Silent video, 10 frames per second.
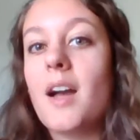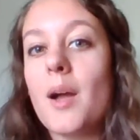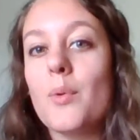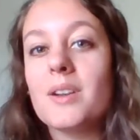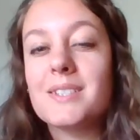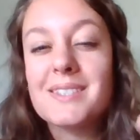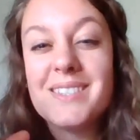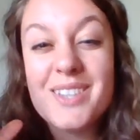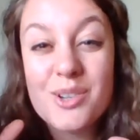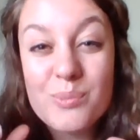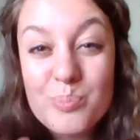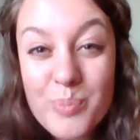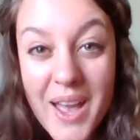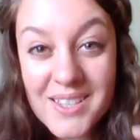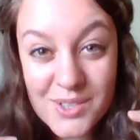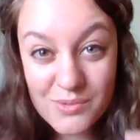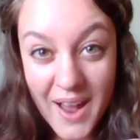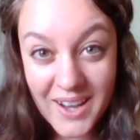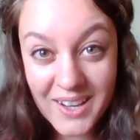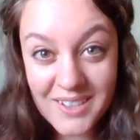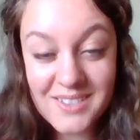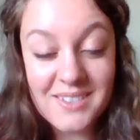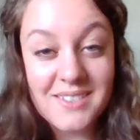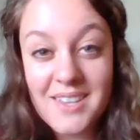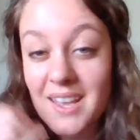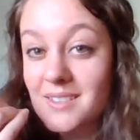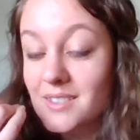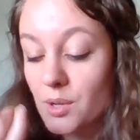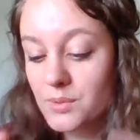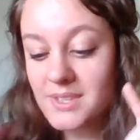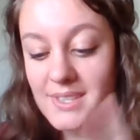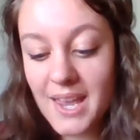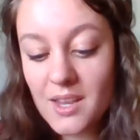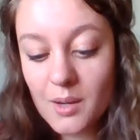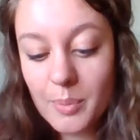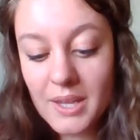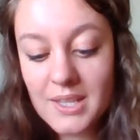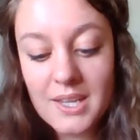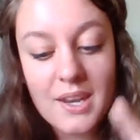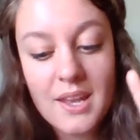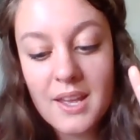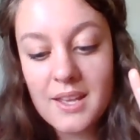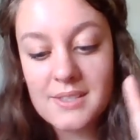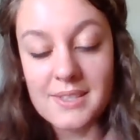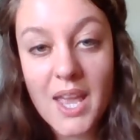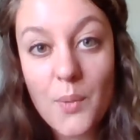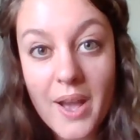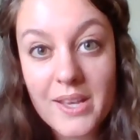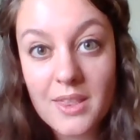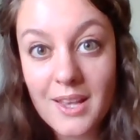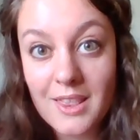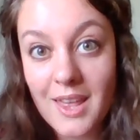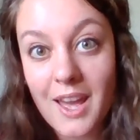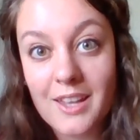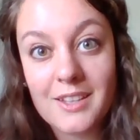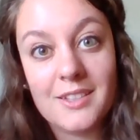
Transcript: I want to see your best writing so state your opinion, say why you think that,